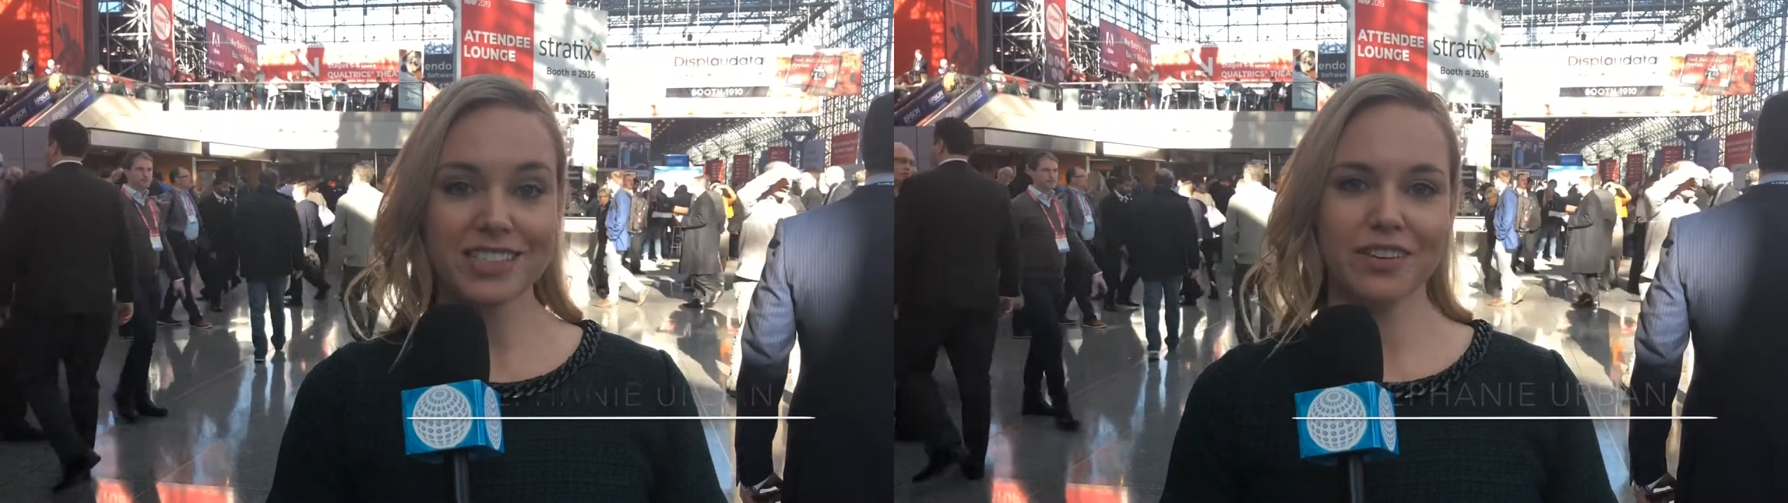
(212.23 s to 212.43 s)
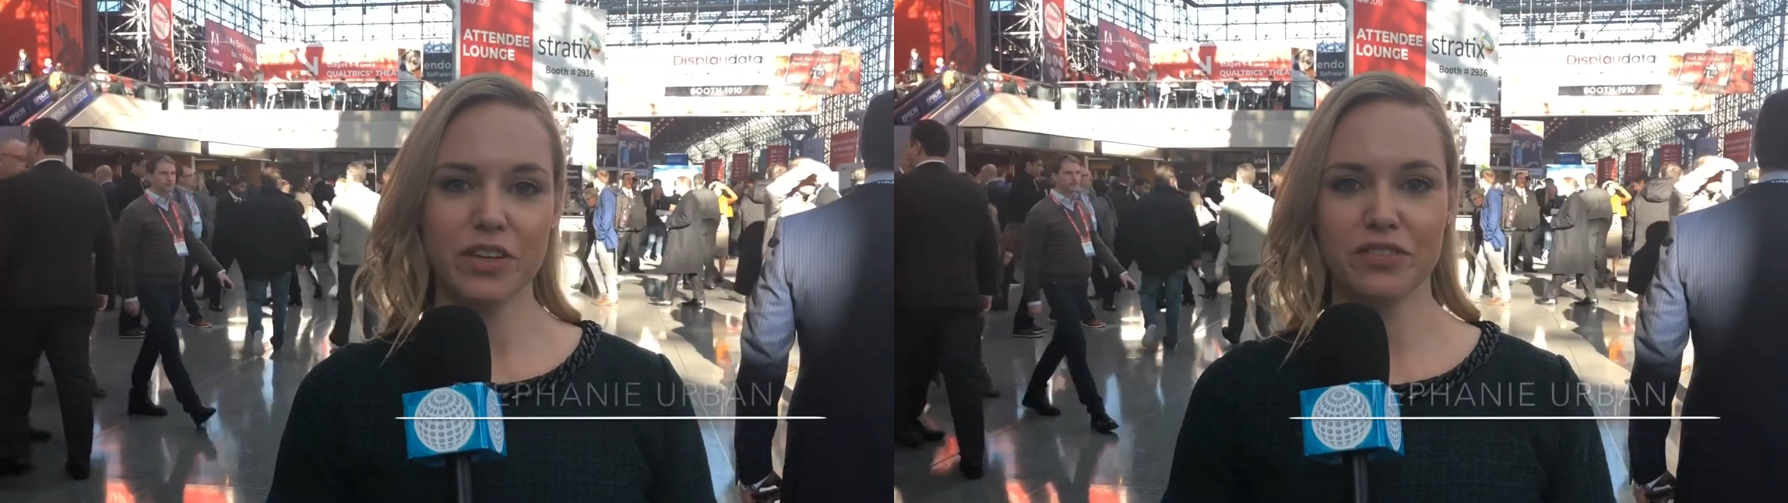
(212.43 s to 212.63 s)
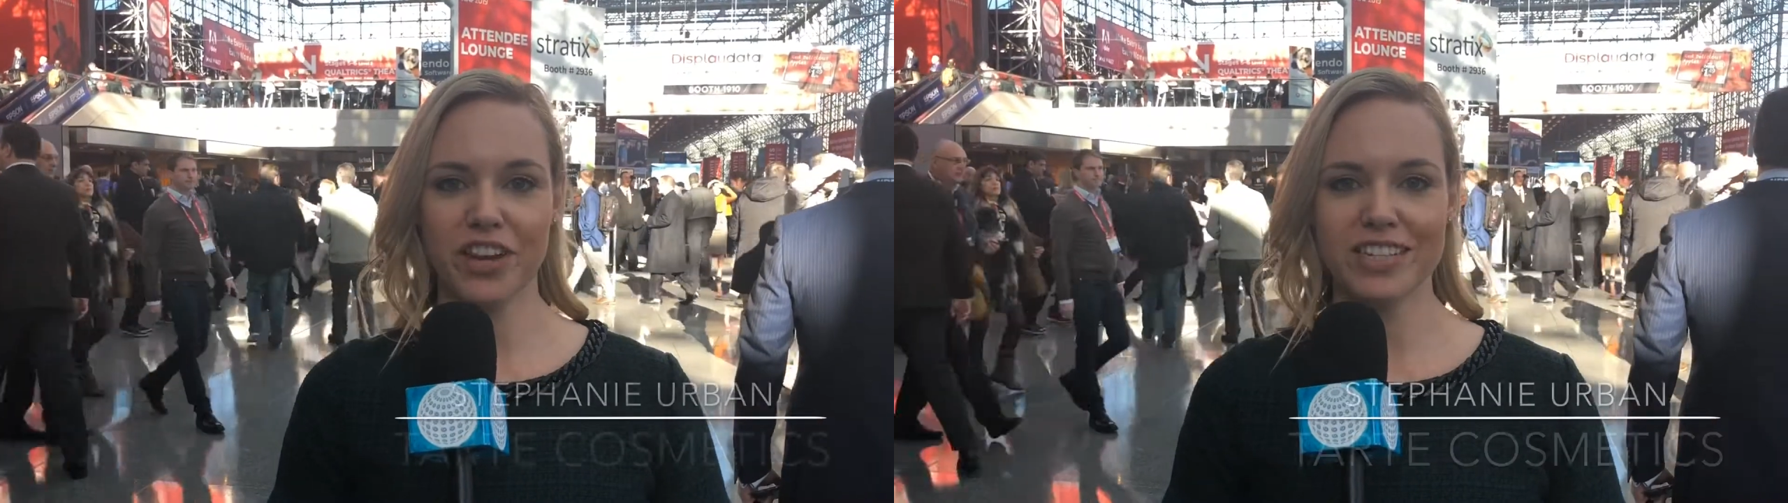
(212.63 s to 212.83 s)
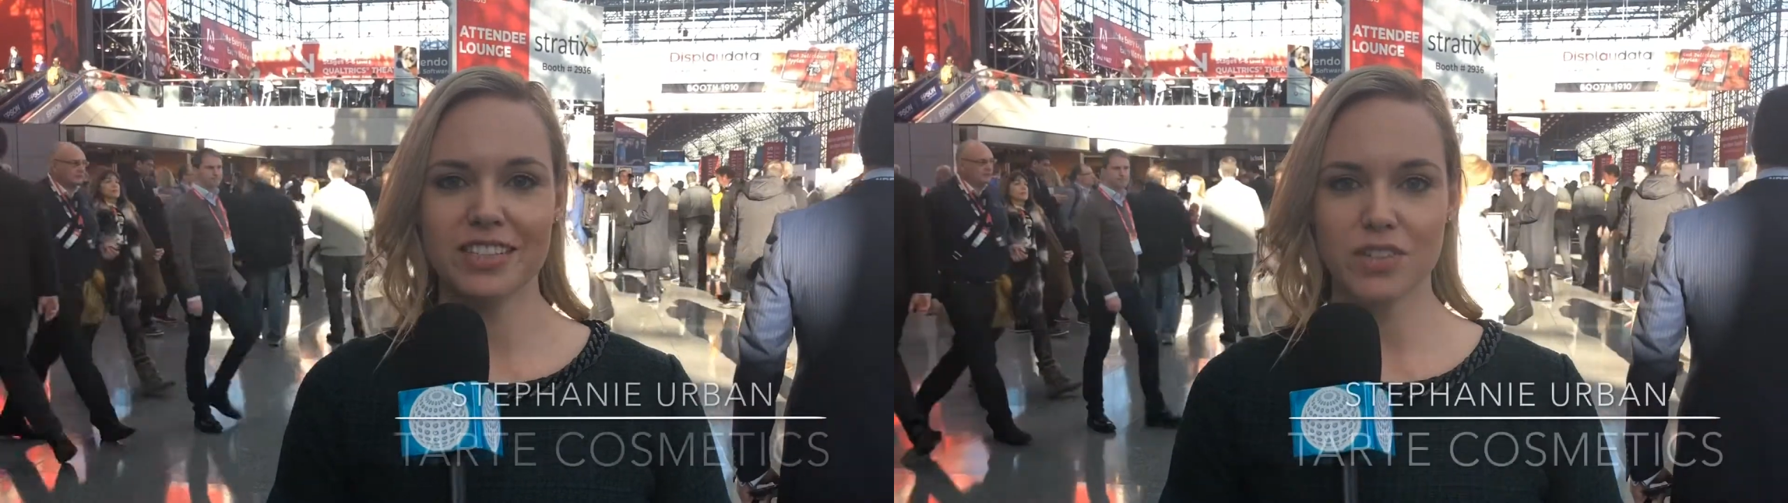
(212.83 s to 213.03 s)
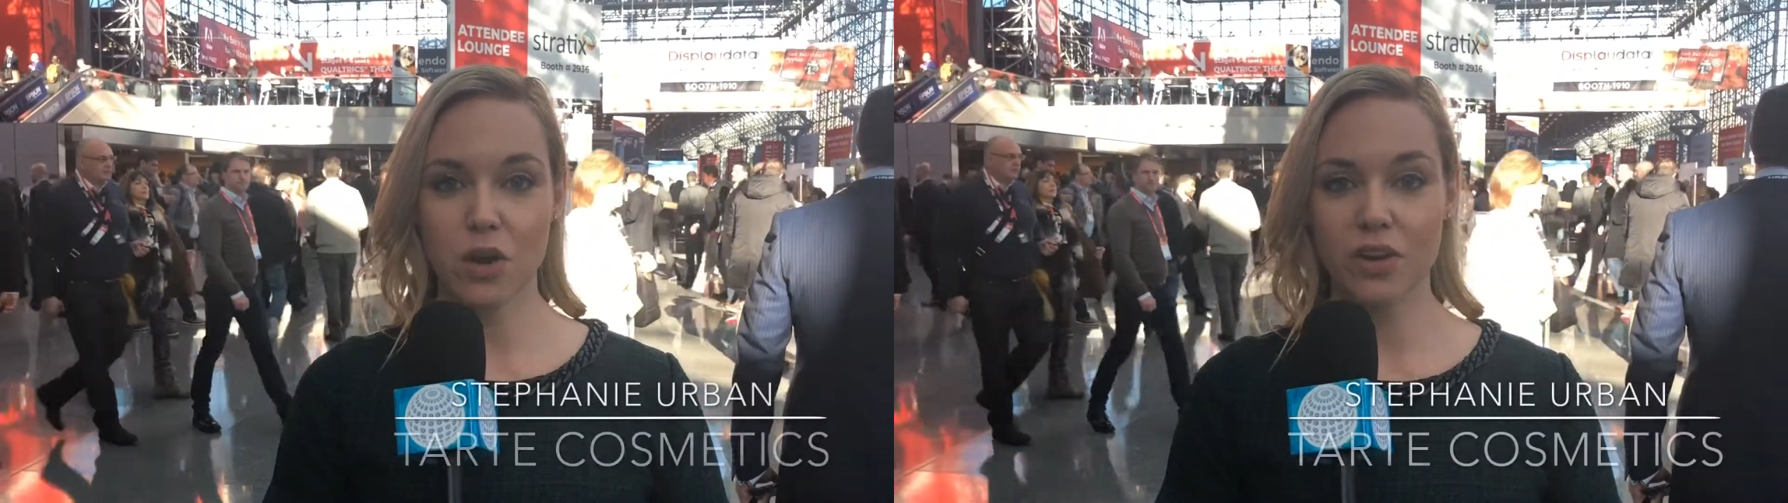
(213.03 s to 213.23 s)
that we face
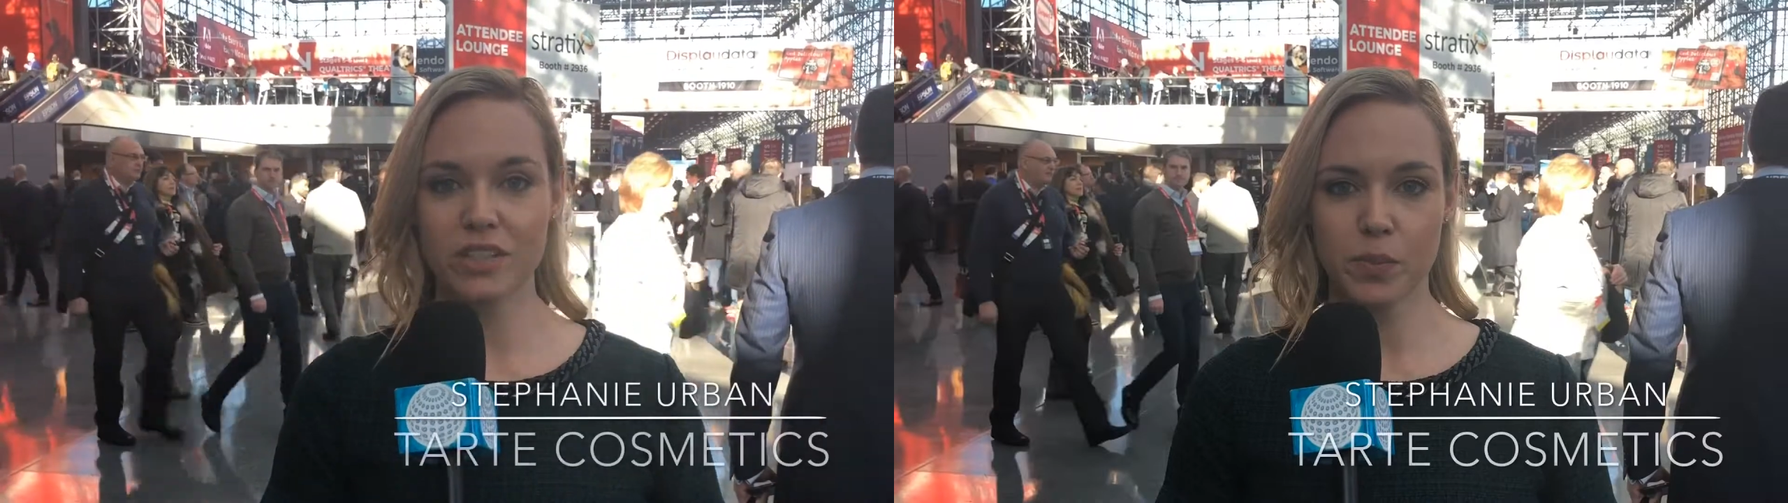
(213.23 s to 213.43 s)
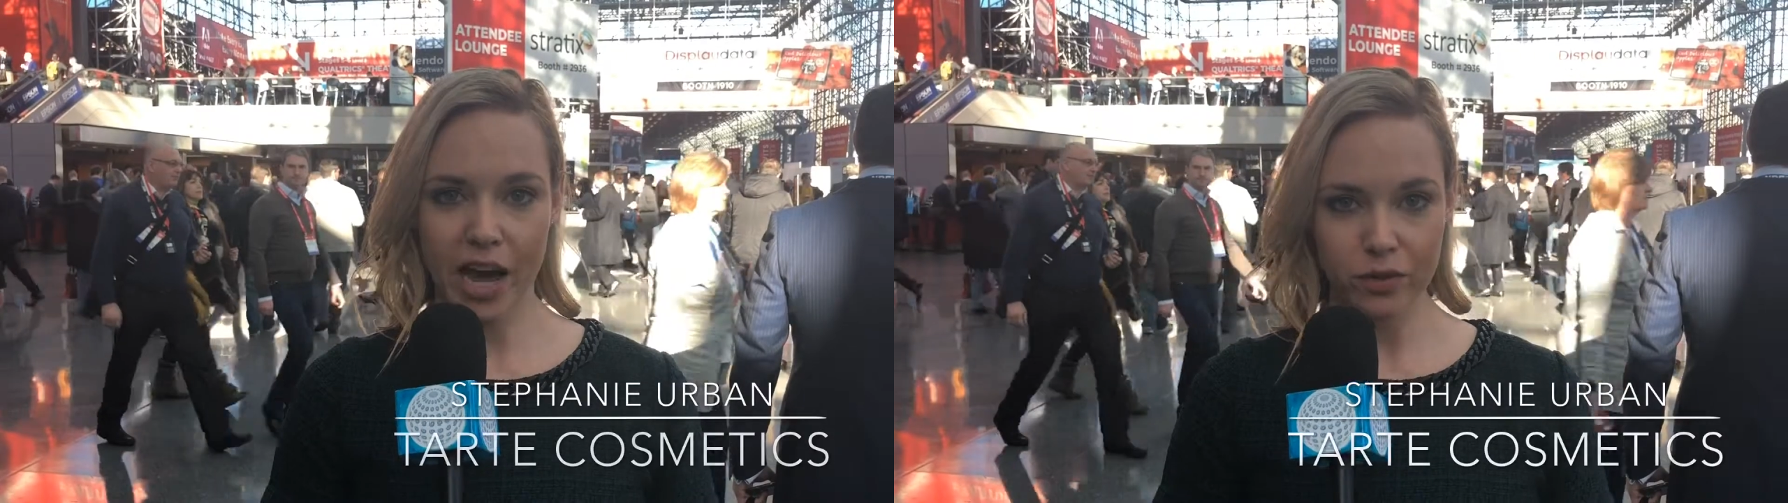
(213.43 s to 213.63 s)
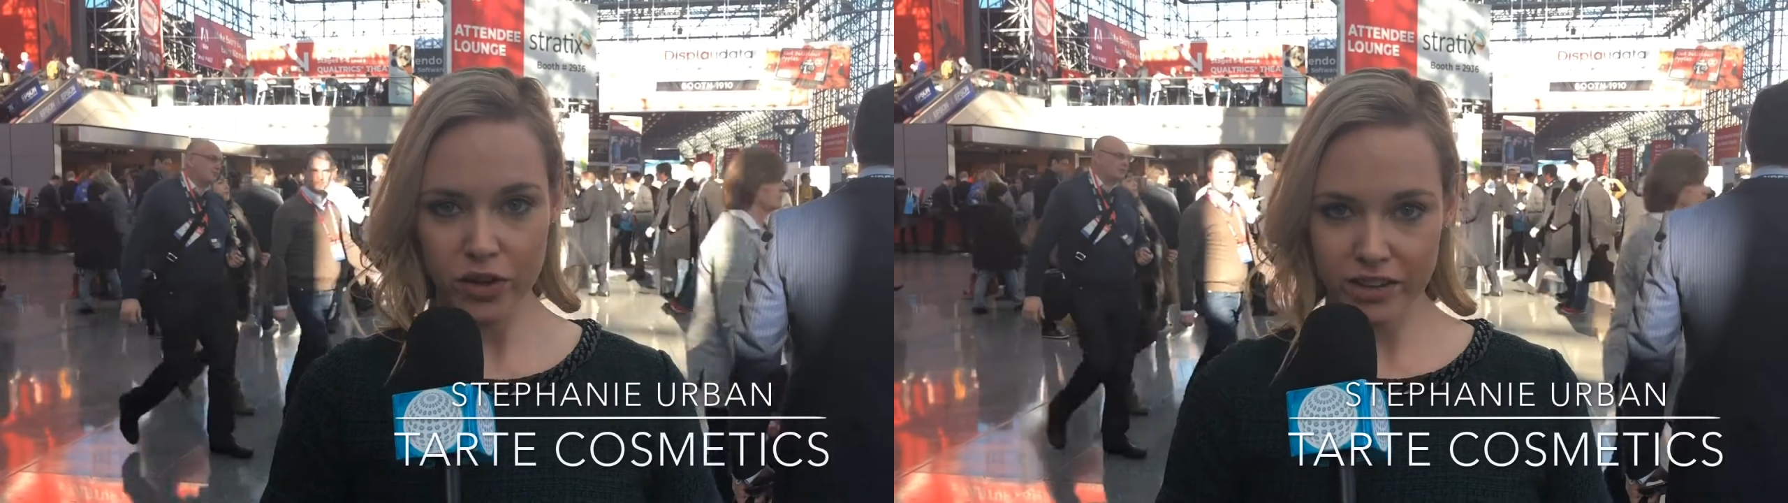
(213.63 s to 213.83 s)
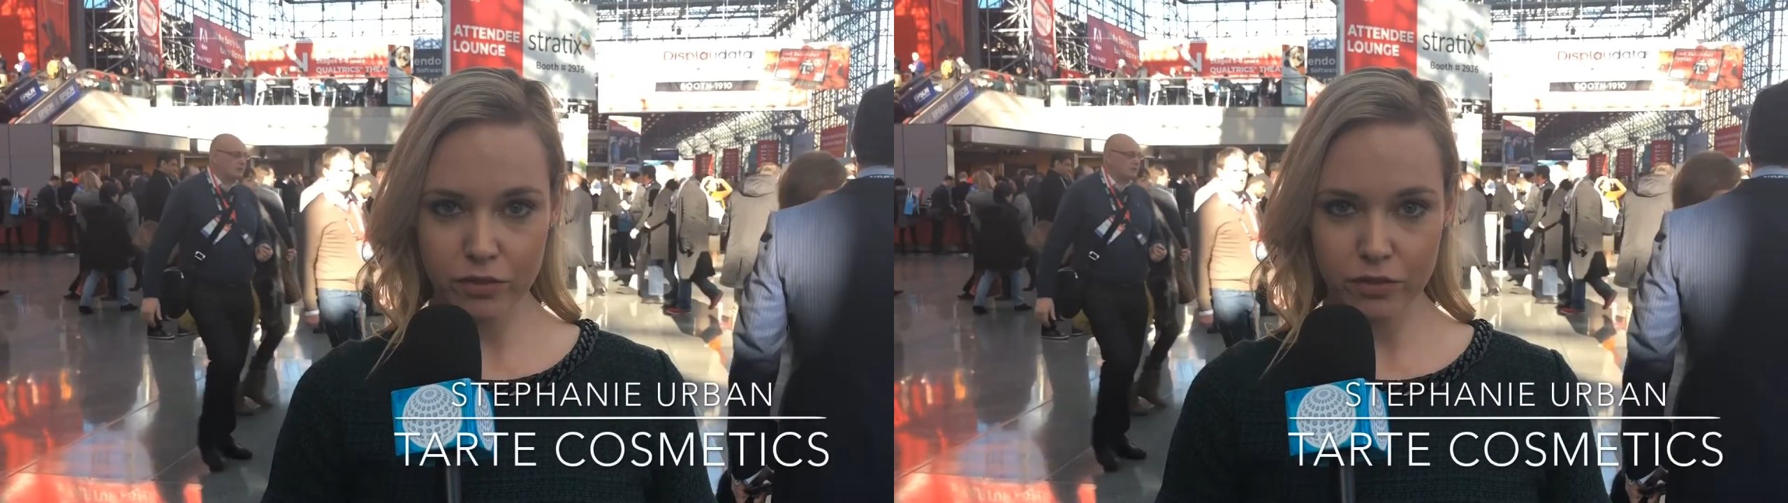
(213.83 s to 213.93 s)
is always bandwidth.